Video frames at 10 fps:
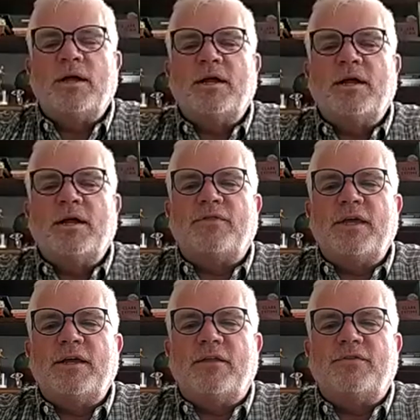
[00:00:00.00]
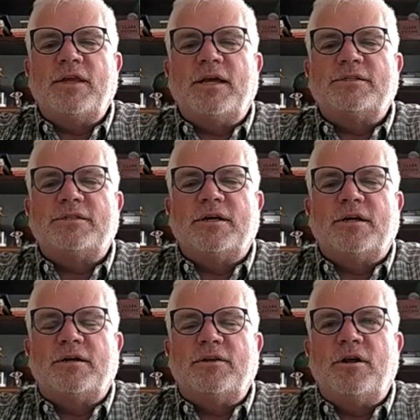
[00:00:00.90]
I think that's
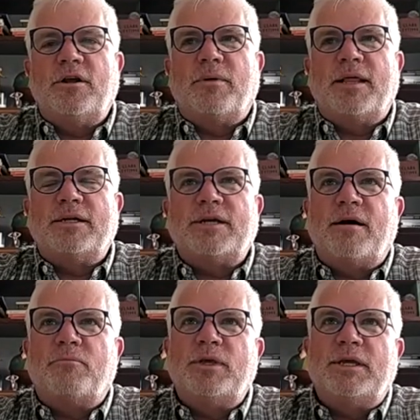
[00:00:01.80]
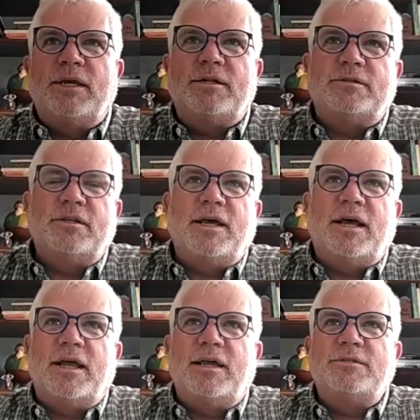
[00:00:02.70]
by the time we get to
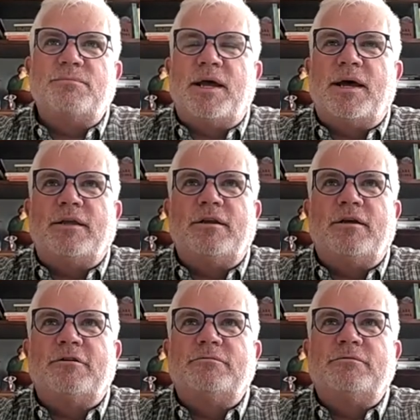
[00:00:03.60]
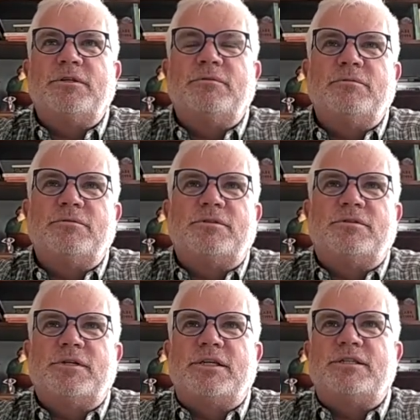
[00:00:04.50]
that age, Matt,
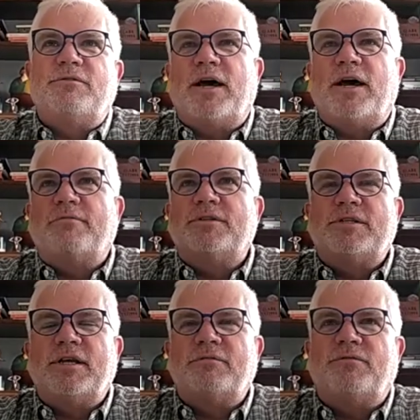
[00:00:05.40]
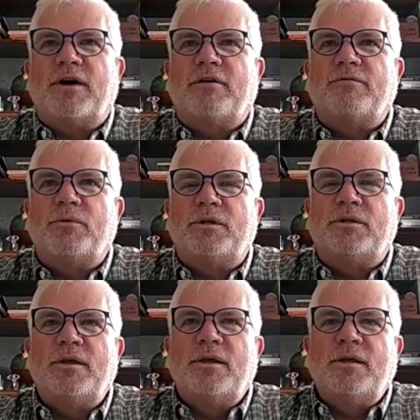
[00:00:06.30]
65 to 75,
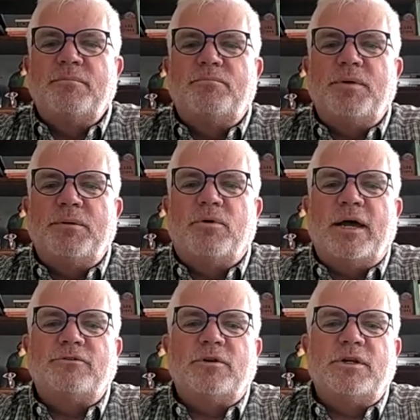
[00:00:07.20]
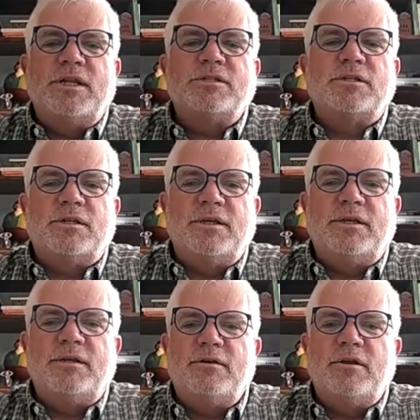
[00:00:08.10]
when people had
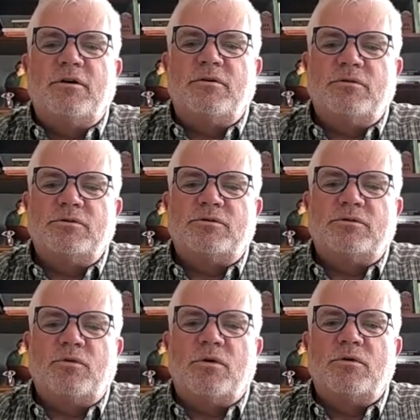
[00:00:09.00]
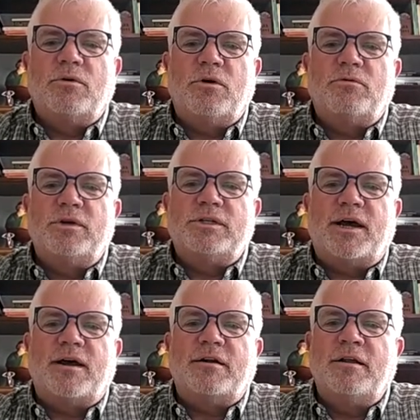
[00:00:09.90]
traditionally, quote unquote
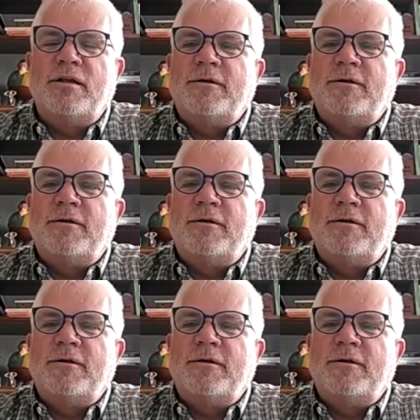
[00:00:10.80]
retired,